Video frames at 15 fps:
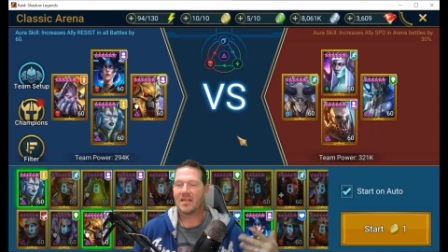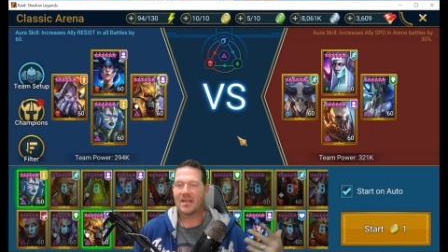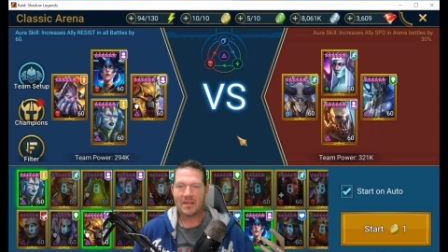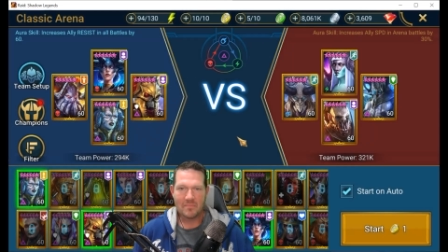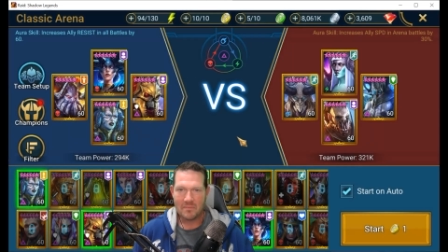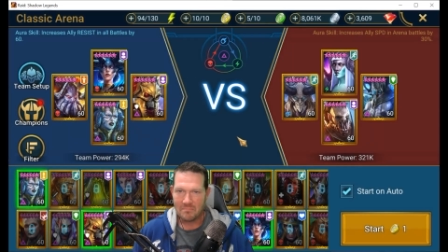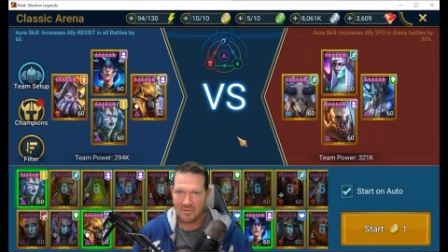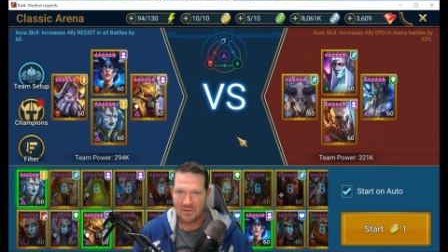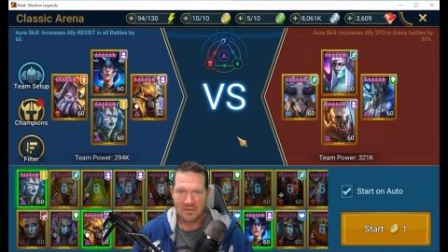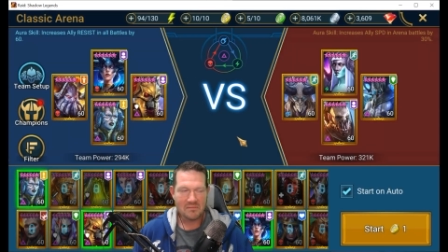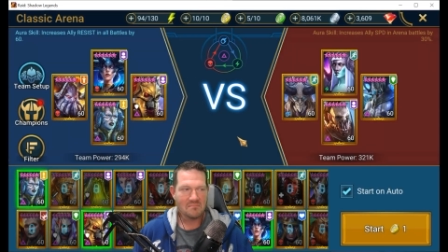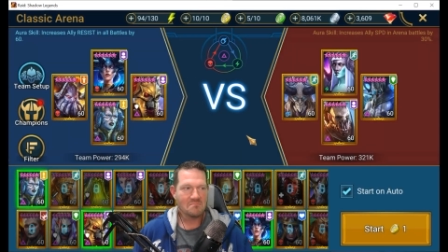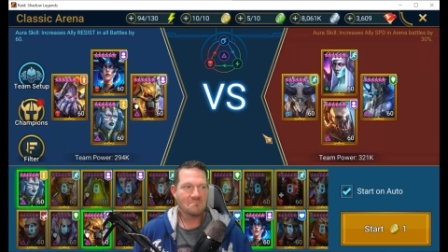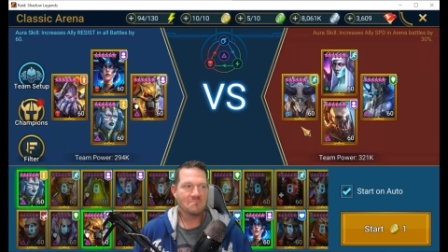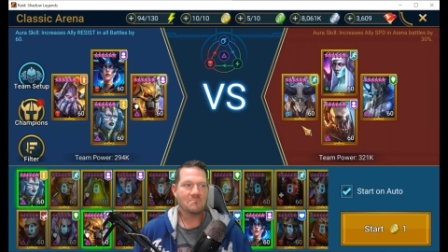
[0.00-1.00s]
They can be
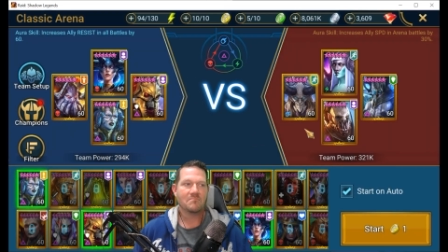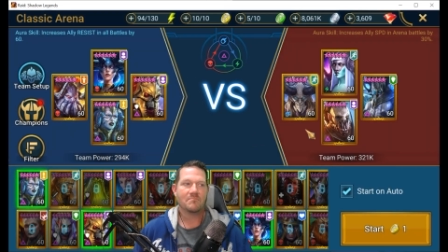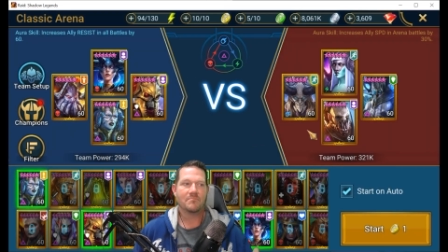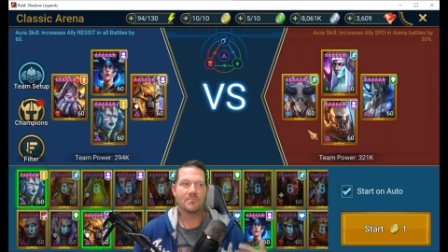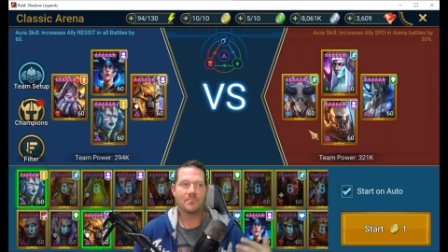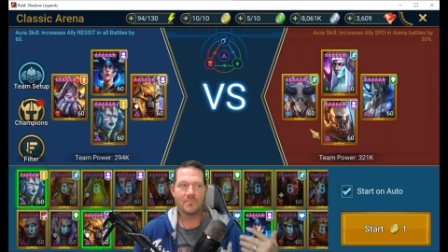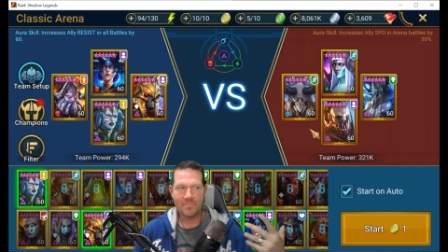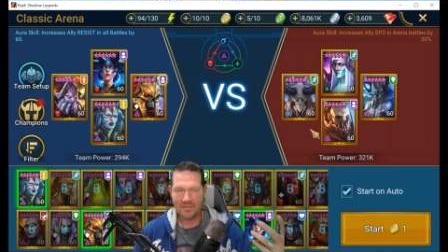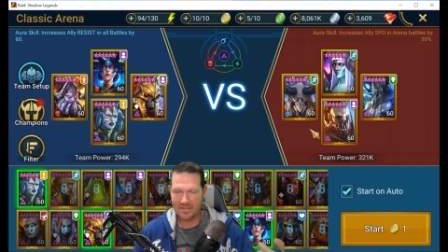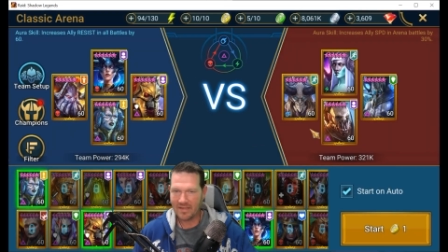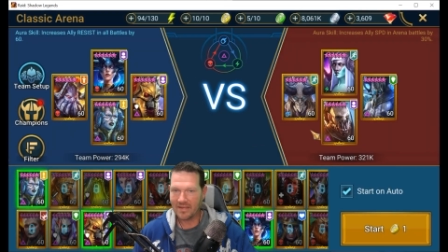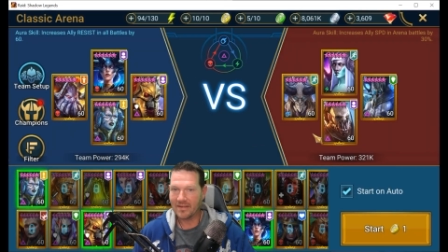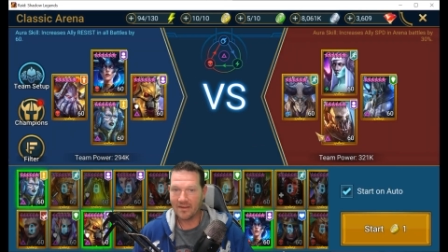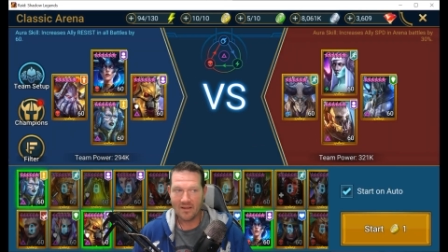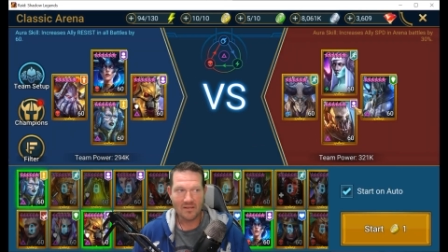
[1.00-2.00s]
beaten,
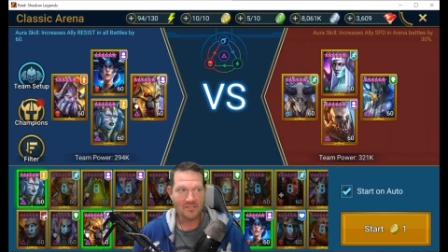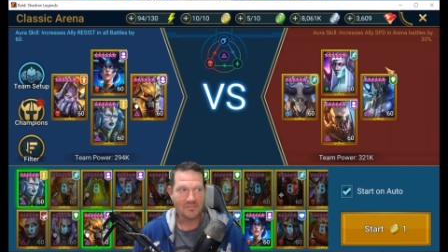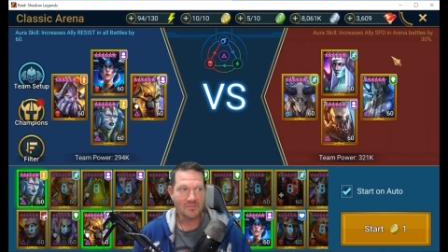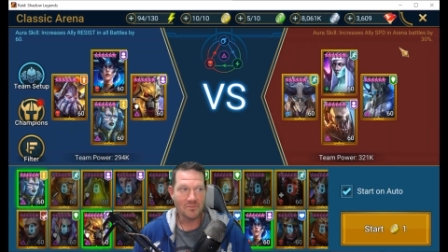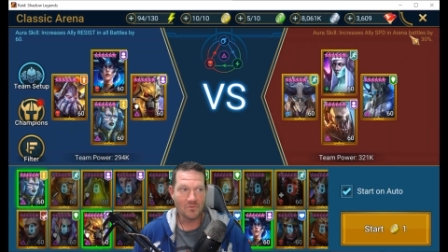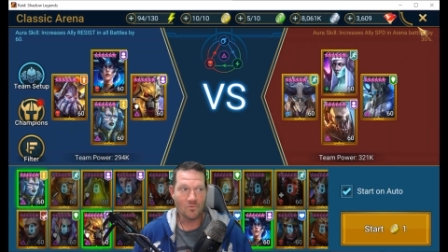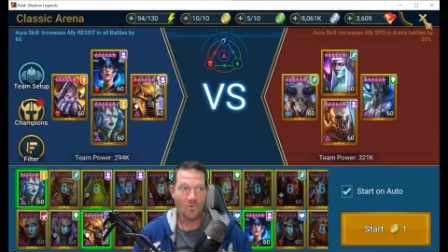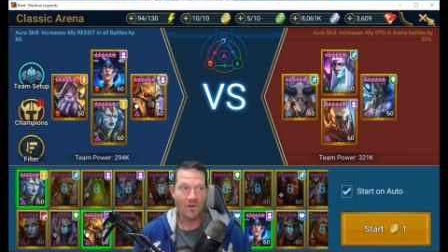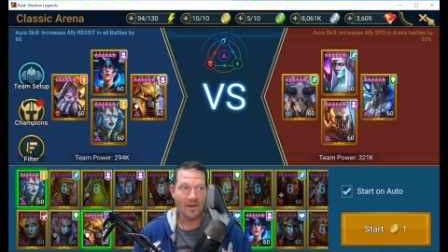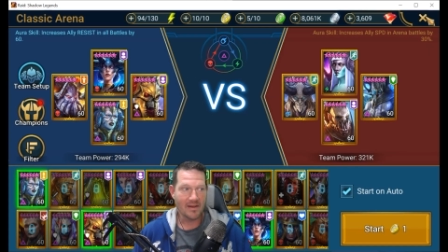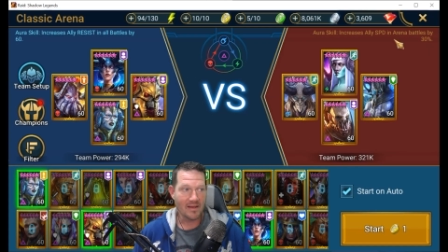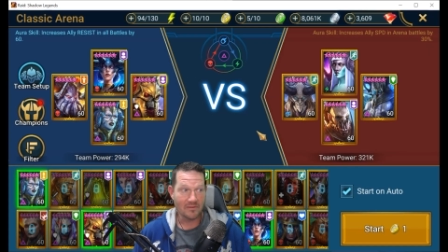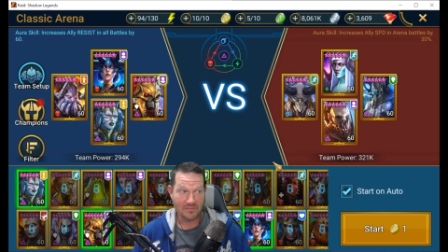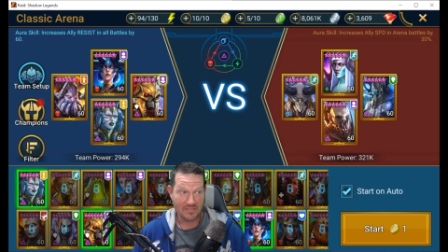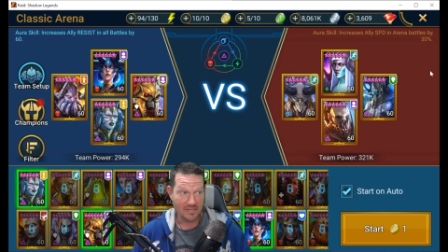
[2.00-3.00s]
but they can also
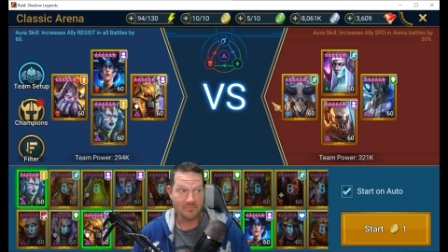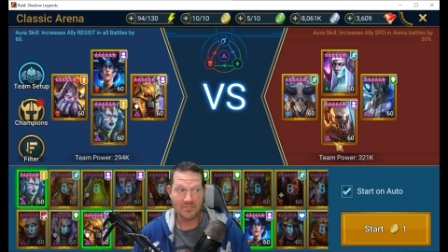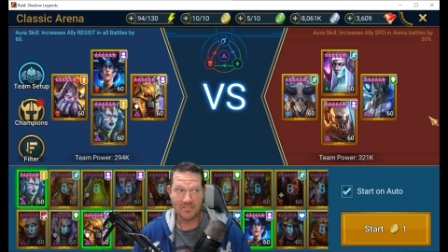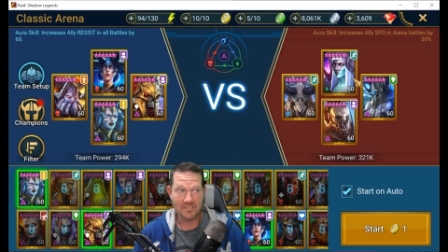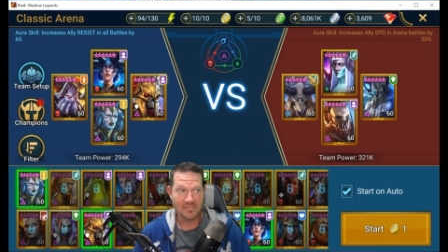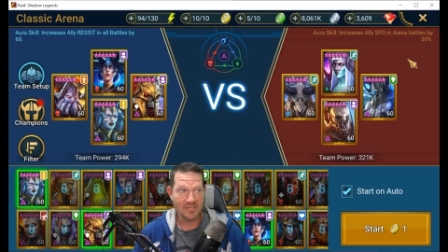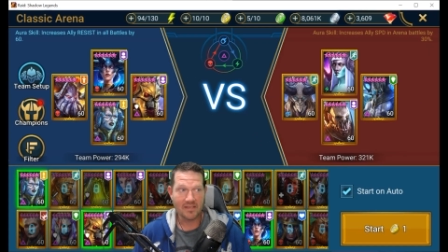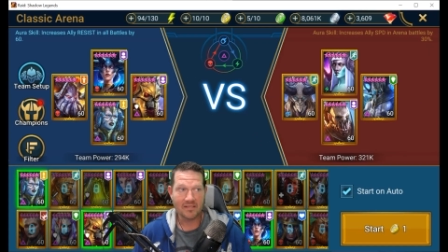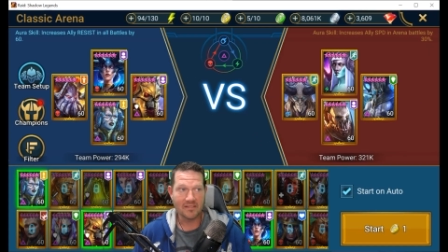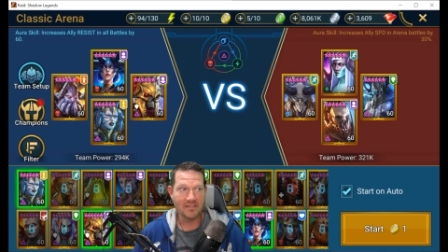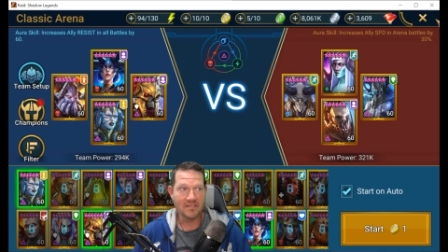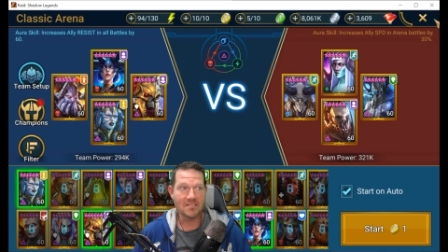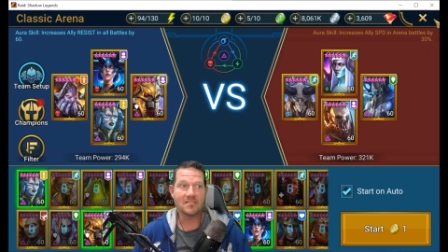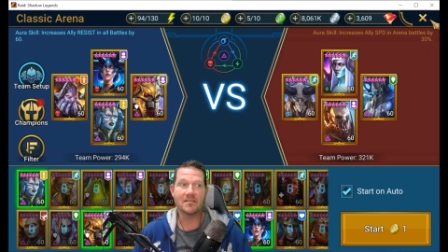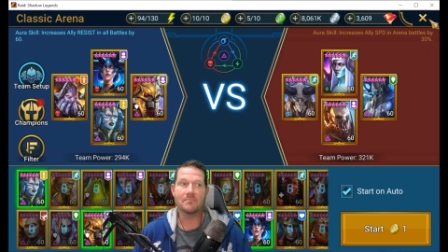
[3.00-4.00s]
wear down teams just like
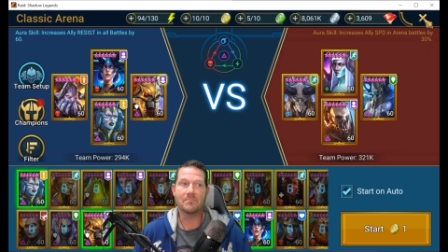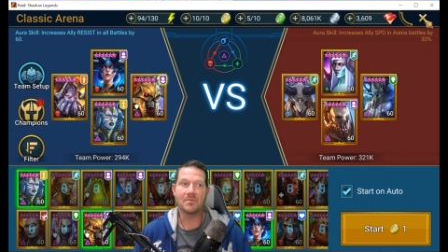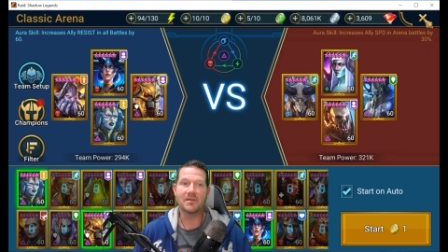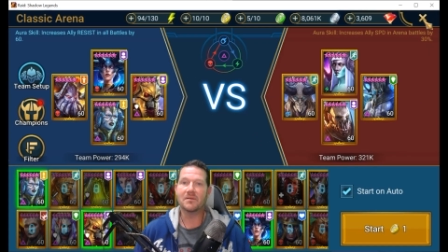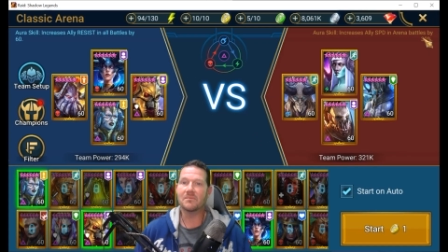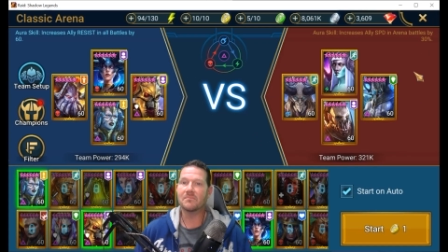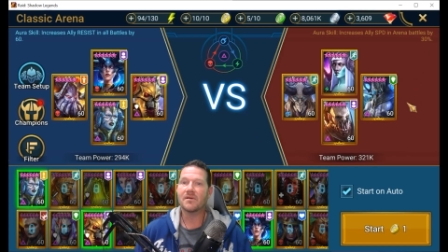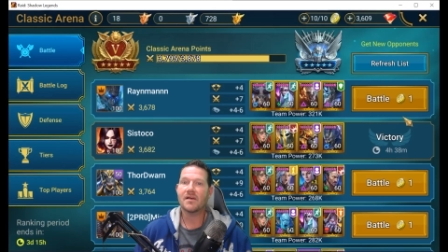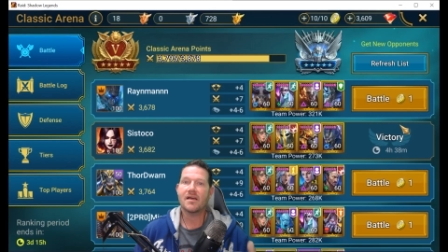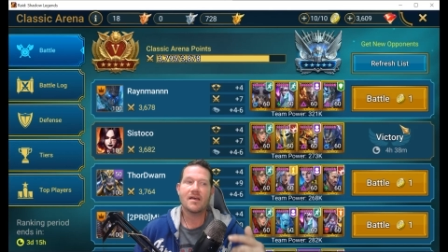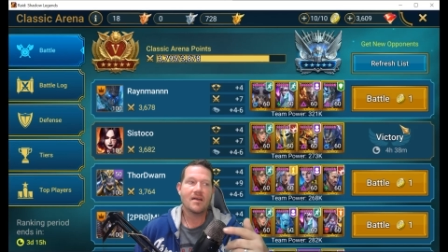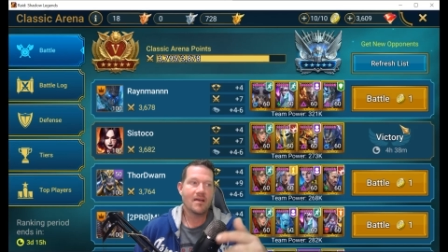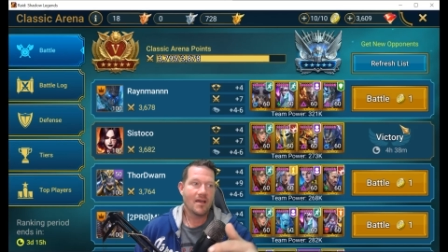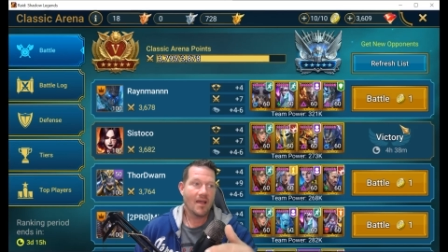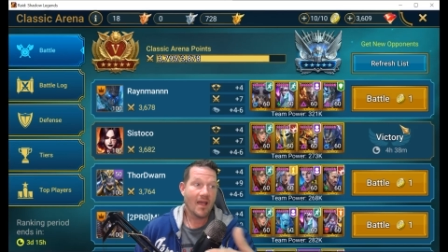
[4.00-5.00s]
this and beat them.
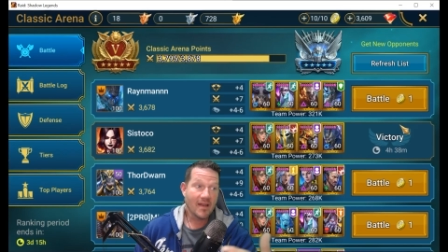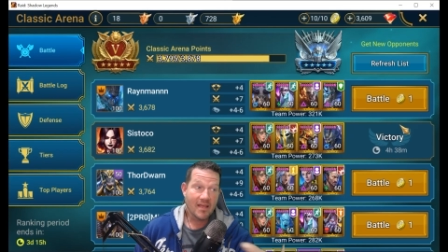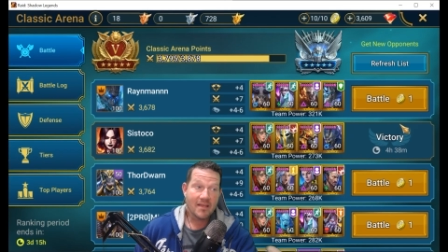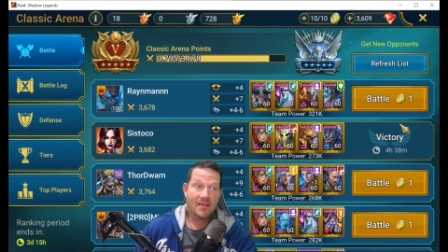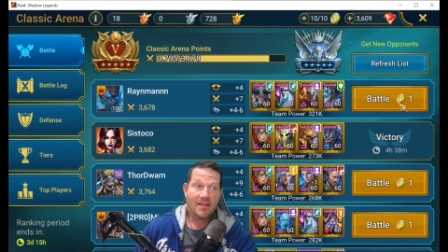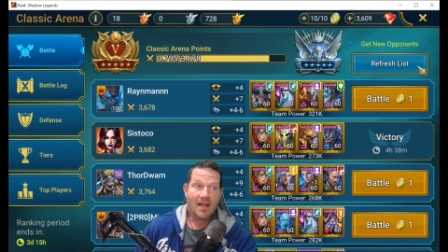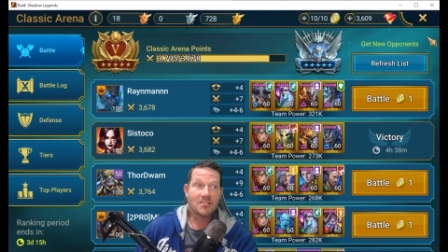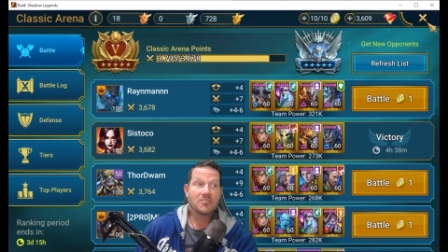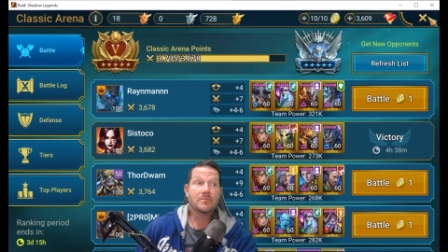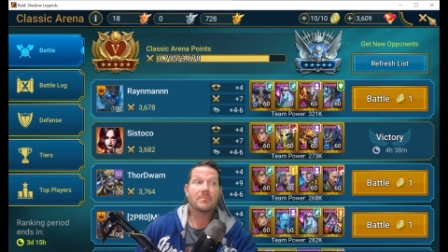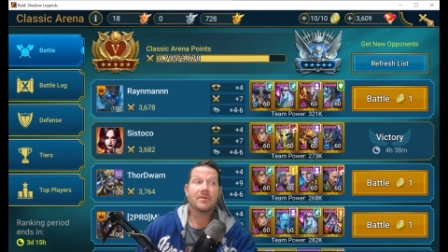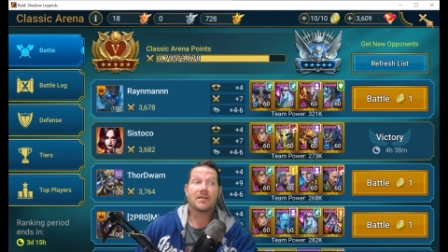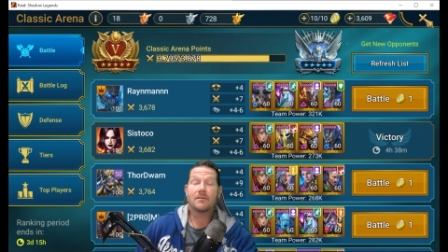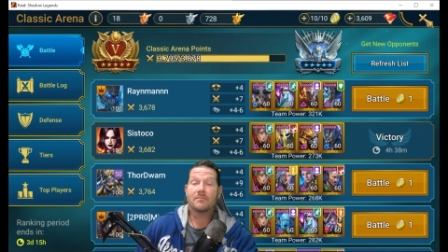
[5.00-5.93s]
And he could actually